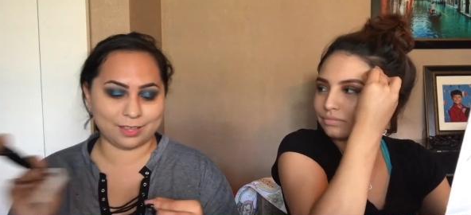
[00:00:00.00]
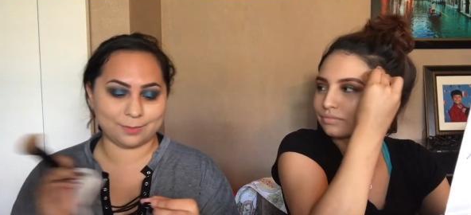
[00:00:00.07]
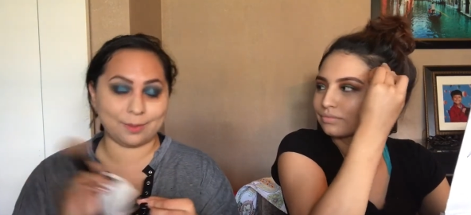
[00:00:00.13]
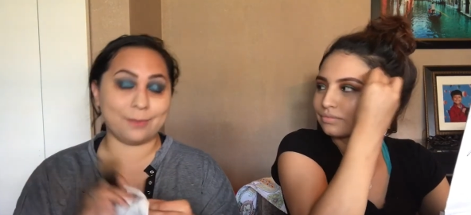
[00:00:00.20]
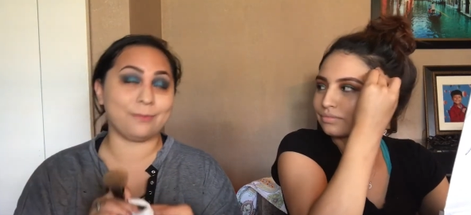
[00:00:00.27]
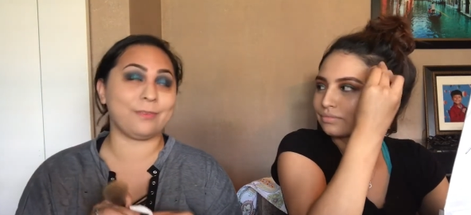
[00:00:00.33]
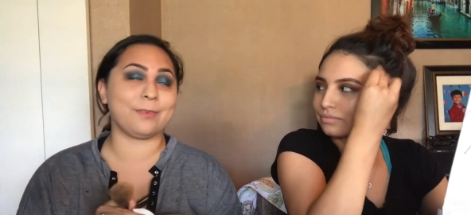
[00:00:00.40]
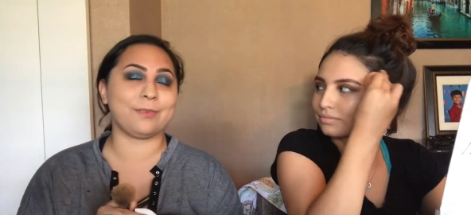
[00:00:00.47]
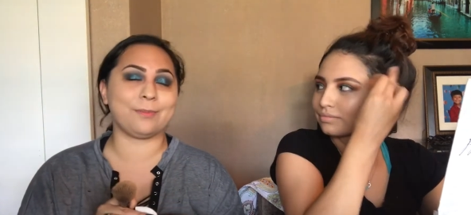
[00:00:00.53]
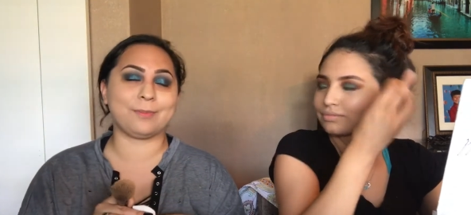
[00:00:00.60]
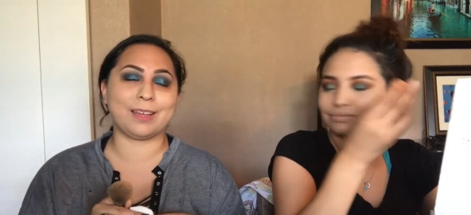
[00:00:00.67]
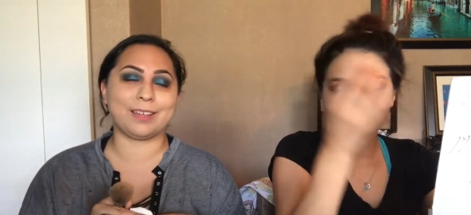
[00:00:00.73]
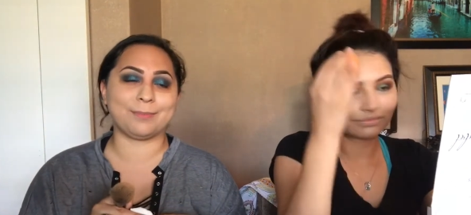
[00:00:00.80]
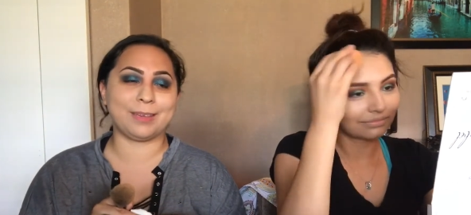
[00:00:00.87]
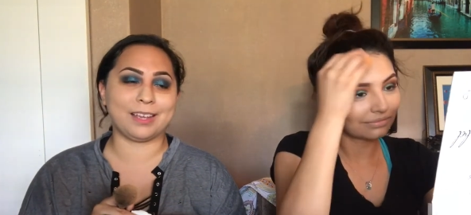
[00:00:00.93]
Speaker 1: is
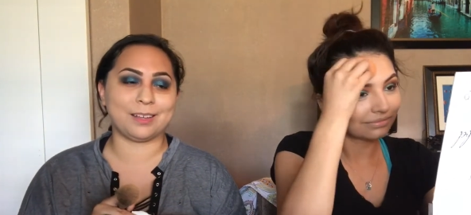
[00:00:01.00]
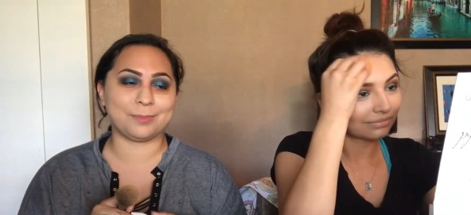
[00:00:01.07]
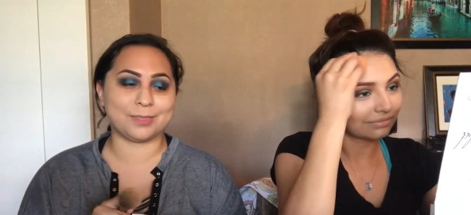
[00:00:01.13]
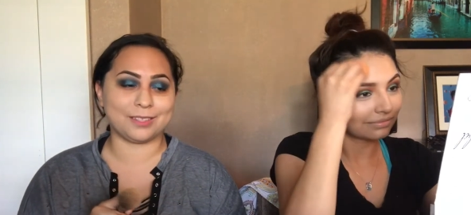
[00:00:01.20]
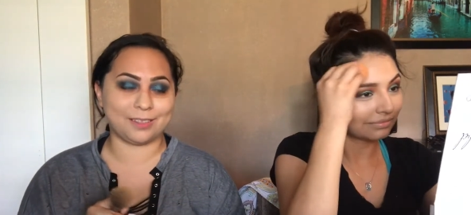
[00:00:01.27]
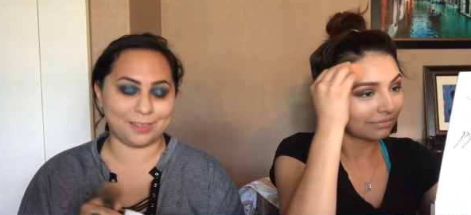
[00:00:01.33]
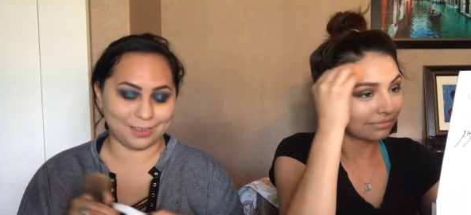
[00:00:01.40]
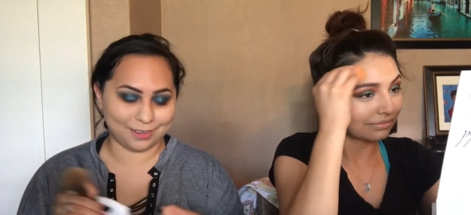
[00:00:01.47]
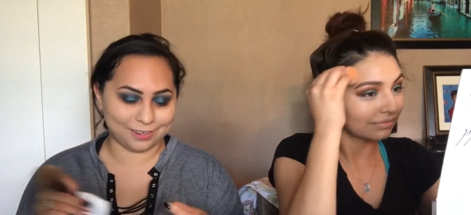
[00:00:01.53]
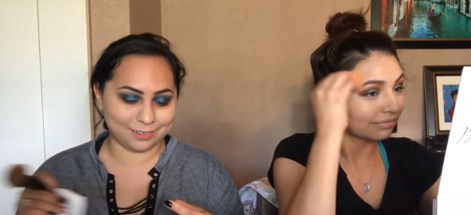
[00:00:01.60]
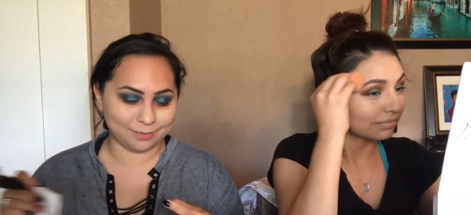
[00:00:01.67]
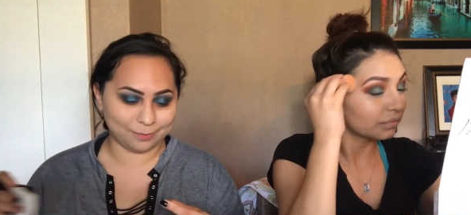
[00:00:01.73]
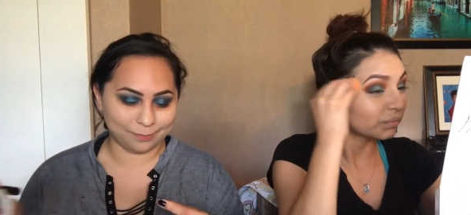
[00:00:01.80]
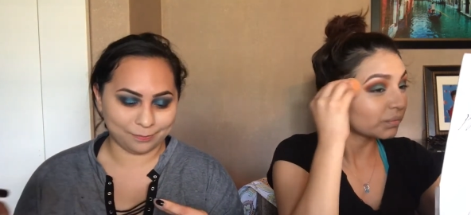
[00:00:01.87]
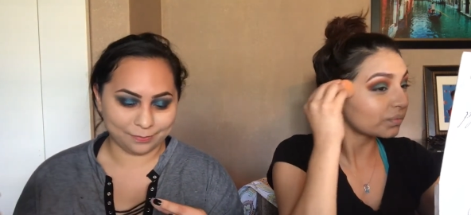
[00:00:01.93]
my makeup still on?
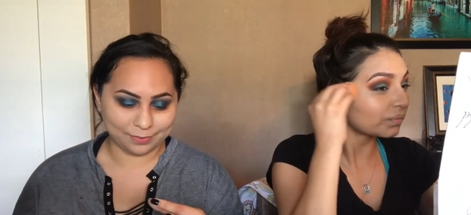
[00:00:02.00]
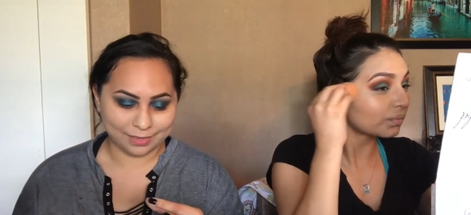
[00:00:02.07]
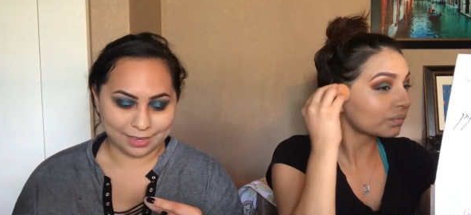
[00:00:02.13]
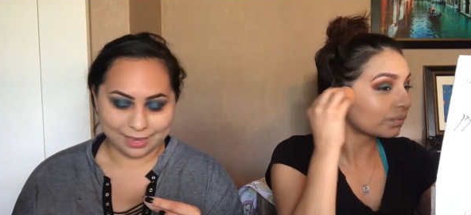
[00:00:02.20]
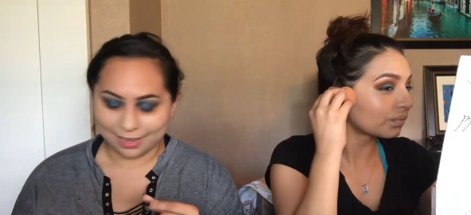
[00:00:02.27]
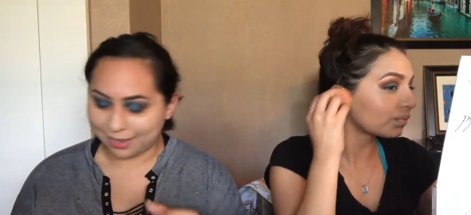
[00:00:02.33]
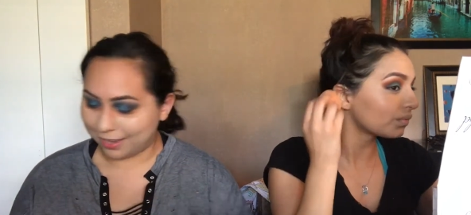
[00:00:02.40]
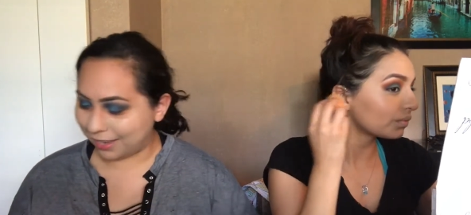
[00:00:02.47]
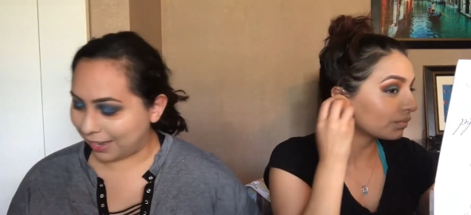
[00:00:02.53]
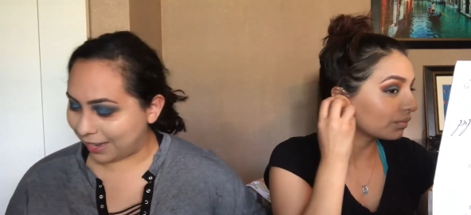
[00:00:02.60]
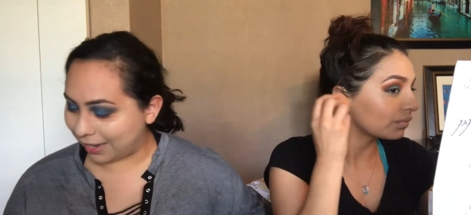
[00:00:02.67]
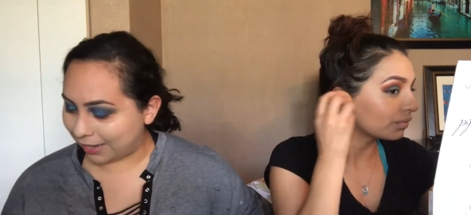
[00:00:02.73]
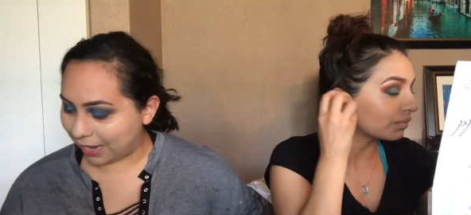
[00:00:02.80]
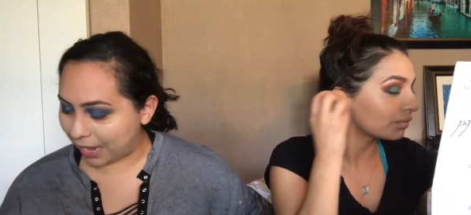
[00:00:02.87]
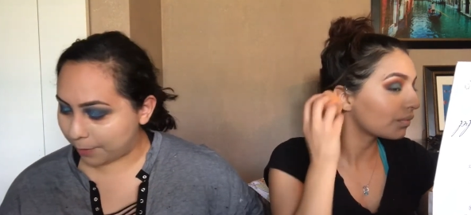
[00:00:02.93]

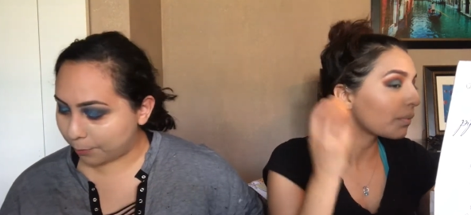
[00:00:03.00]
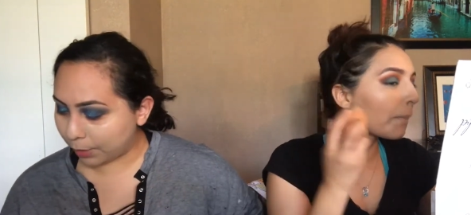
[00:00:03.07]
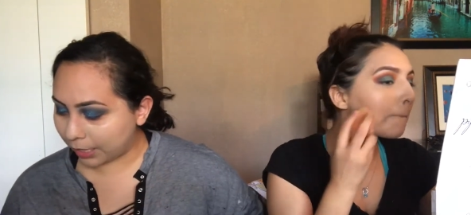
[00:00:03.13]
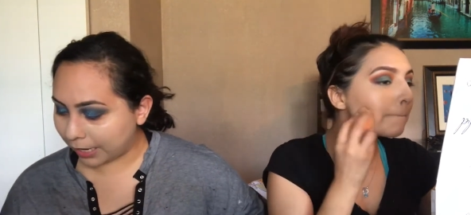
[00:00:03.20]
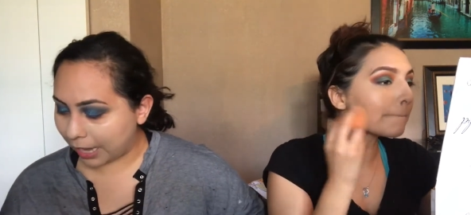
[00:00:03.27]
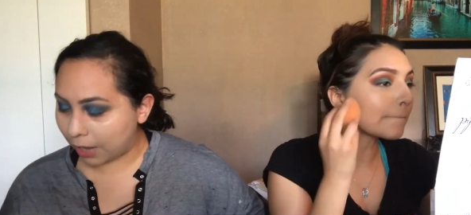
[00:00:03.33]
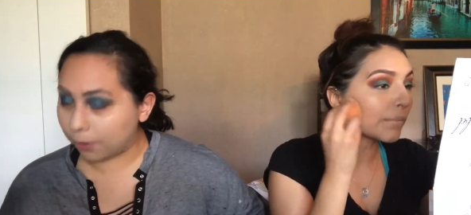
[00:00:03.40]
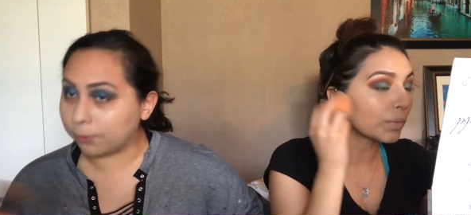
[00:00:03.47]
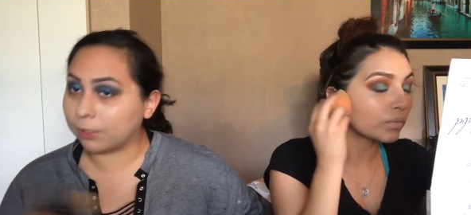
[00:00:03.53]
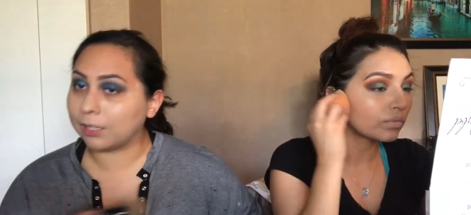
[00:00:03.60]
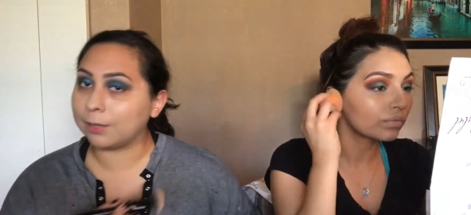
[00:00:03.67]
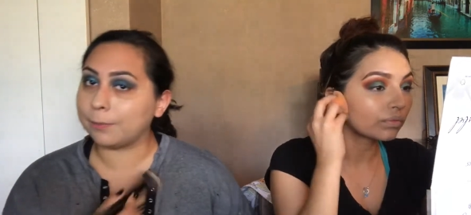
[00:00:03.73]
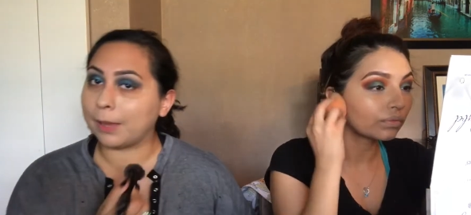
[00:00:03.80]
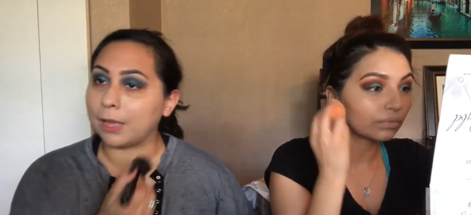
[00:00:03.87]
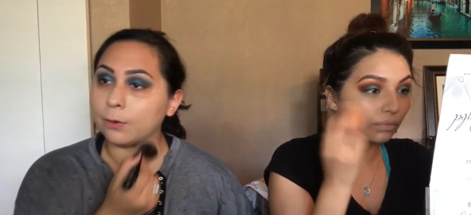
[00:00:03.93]
And I break out
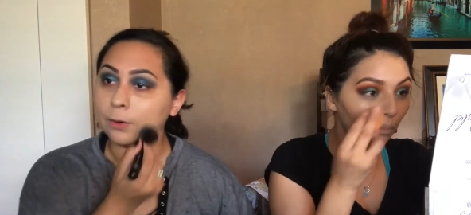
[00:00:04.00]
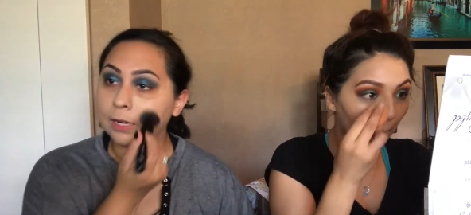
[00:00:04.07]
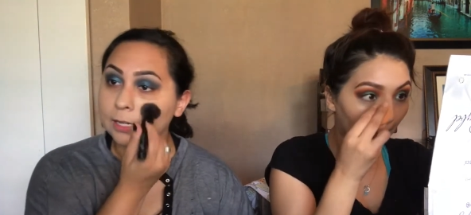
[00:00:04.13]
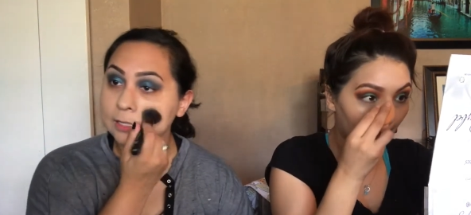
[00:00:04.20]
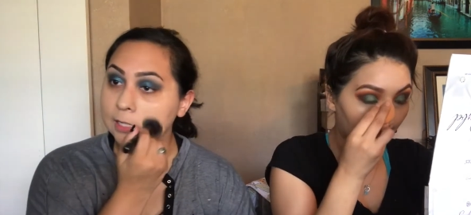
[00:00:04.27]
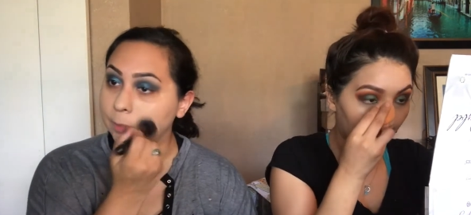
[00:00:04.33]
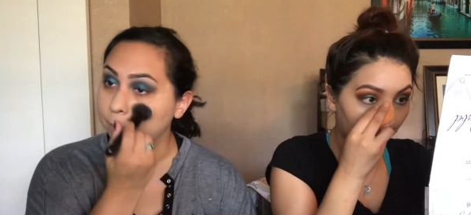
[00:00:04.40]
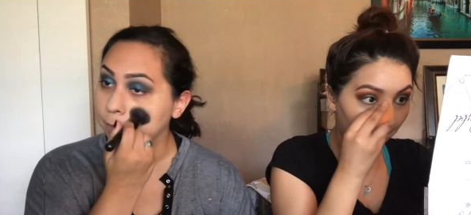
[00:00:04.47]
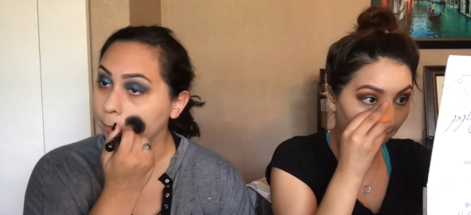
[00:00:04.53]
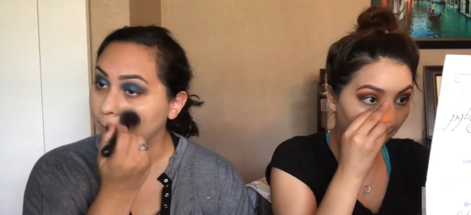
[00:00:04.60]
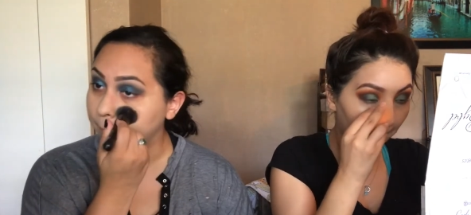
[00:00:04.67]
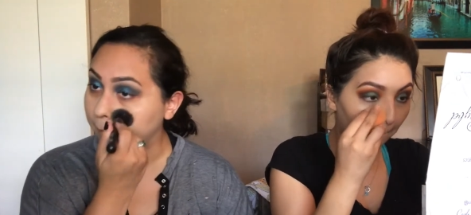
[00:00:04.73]
really bad when I sleep with my